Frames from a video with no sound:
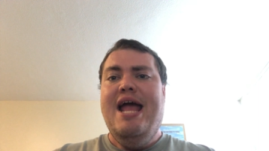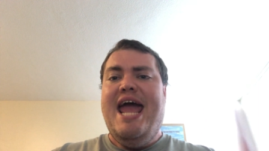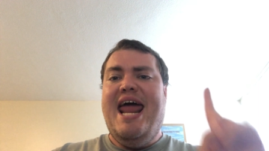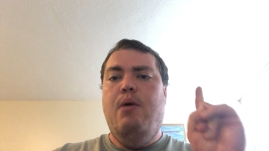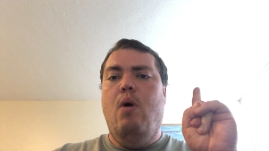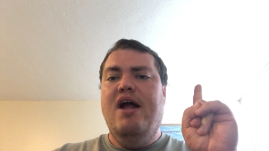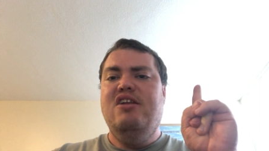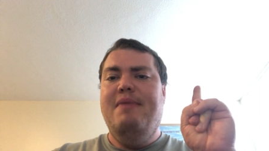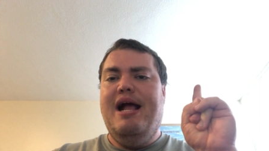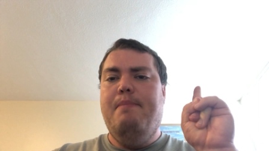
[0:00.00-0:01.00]
and I want
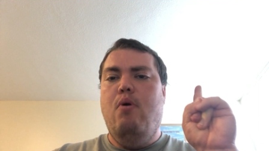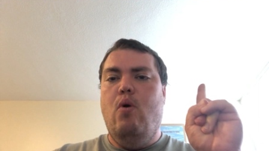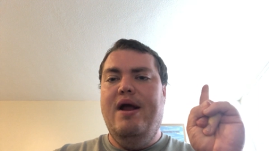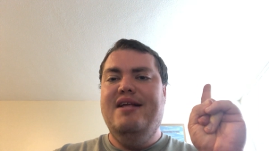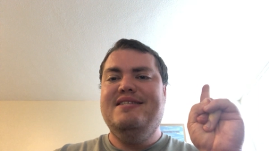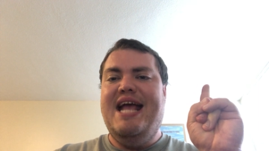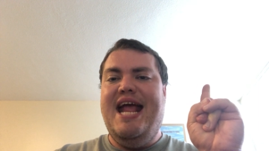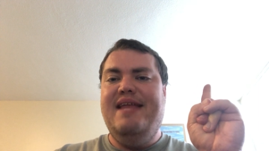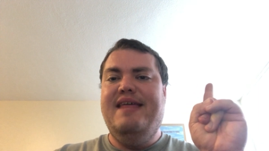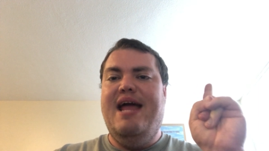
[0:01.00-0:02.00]
to make a point of
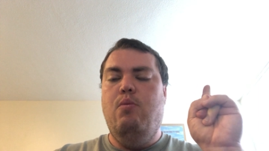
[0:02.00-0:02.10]
saying that I